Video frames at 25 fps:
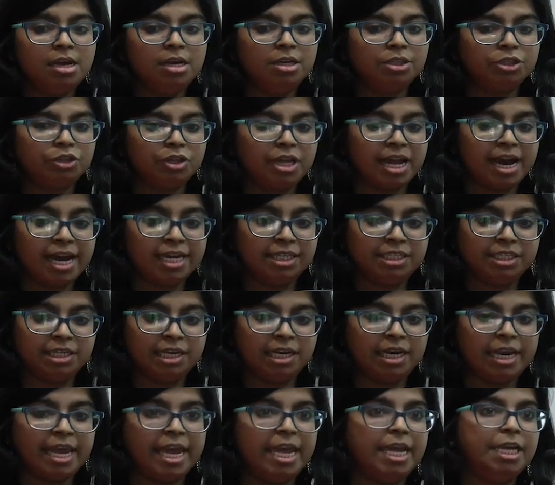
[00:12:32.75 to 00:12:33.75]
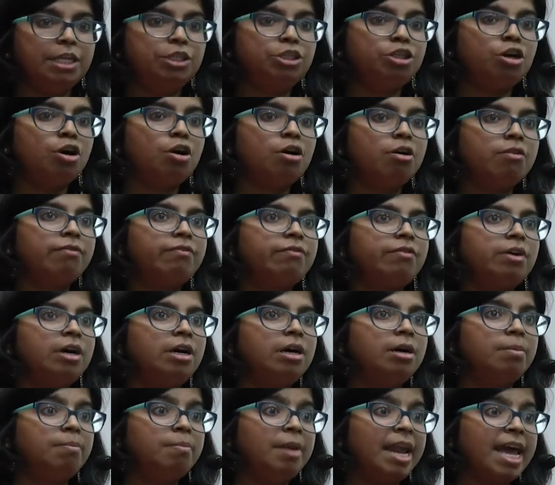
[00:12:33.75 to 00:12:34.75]
So the ideal age of
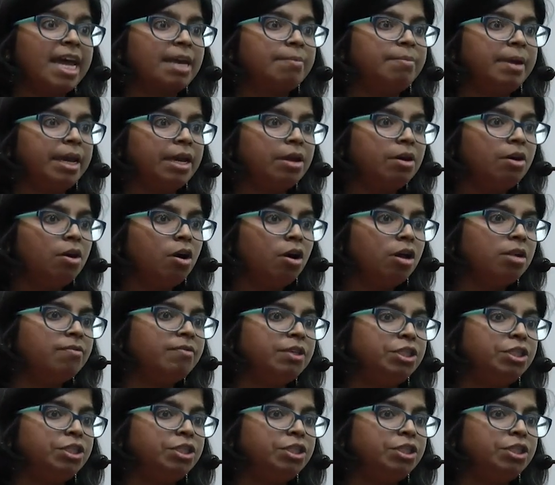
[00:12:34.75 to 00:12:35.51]
Black Bengal,